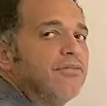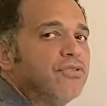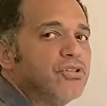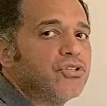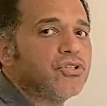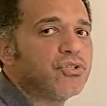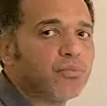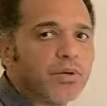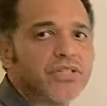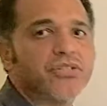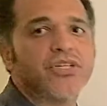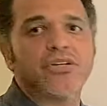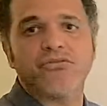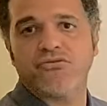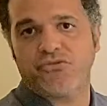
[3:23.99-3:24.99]
This is
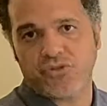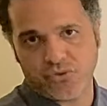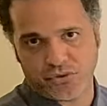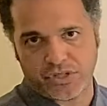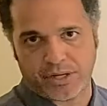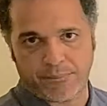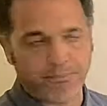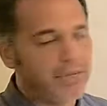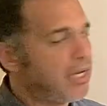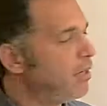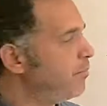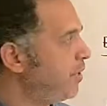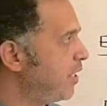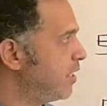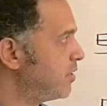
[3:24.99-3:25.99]
what's confusing,
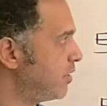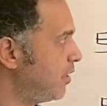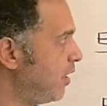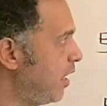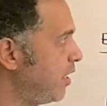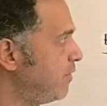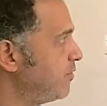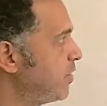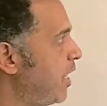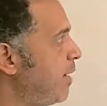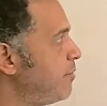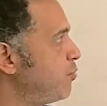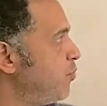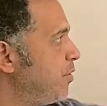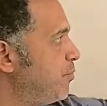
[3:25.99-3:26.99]
because a lot of
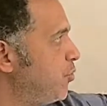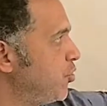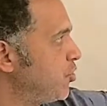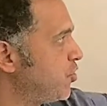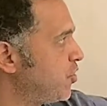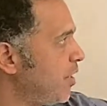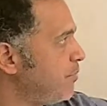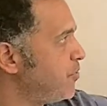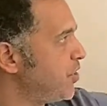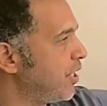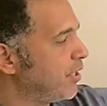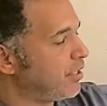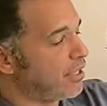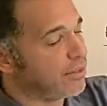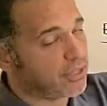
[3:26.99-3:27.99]
times we put
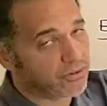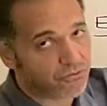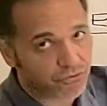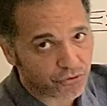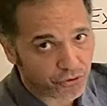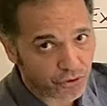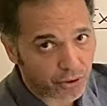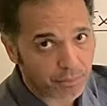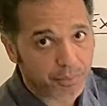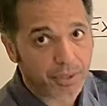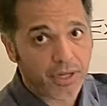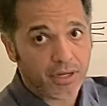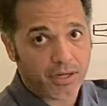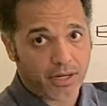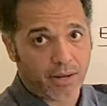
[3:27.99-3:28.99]
subject and then verb
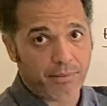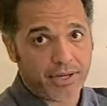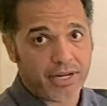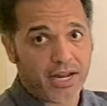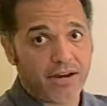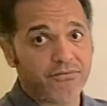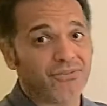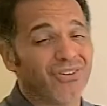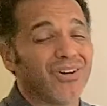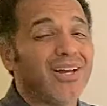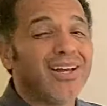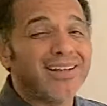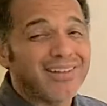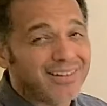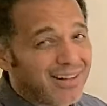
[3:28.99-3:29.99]
coming after.
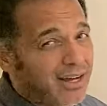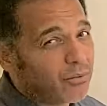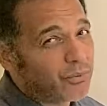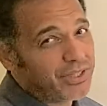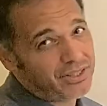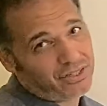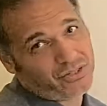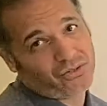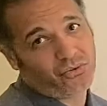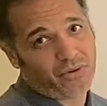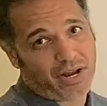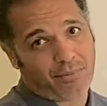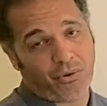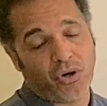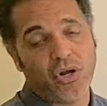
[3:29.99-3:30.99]
Not with this
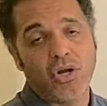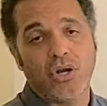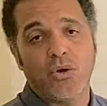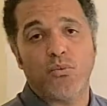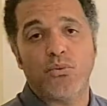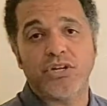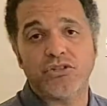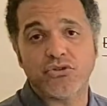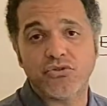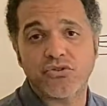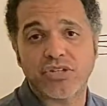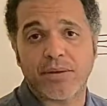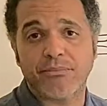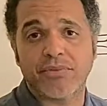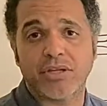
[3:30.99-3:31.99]
grammar. We do
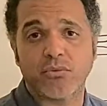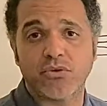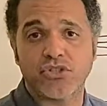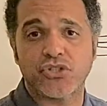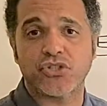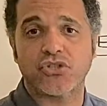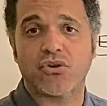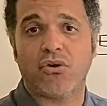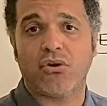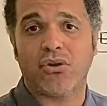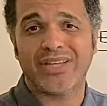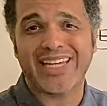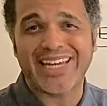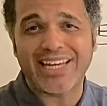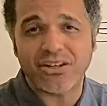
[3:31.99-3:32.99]
something which is
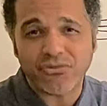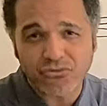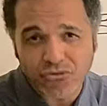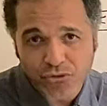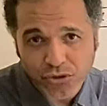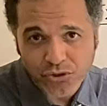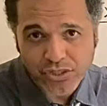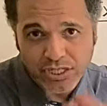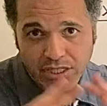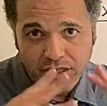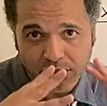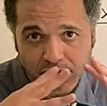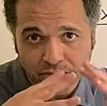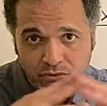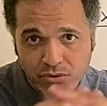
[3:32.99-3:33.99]
called
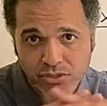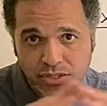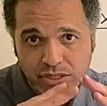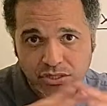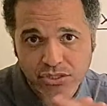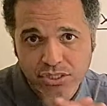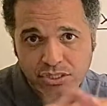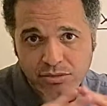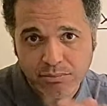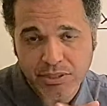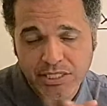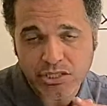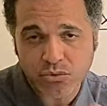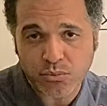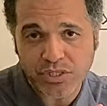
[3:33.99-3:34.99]
inverting. Inverting just
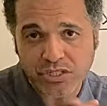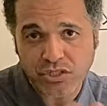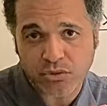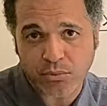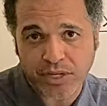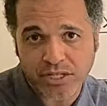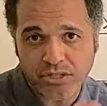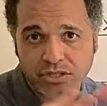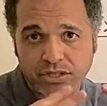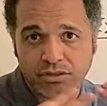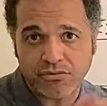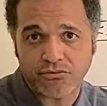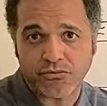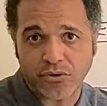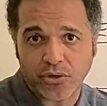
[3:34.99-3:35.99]
means we switch
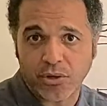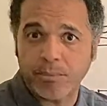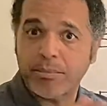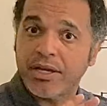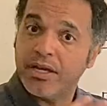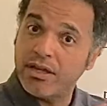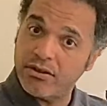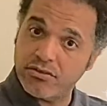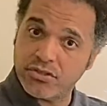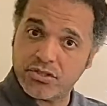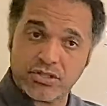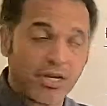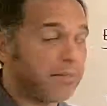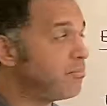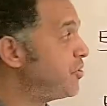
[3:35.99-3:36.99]
the verb and the
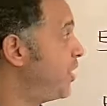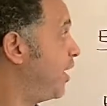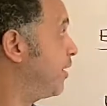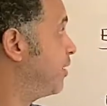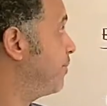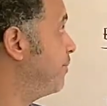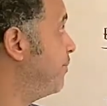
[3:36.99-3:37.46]
subject.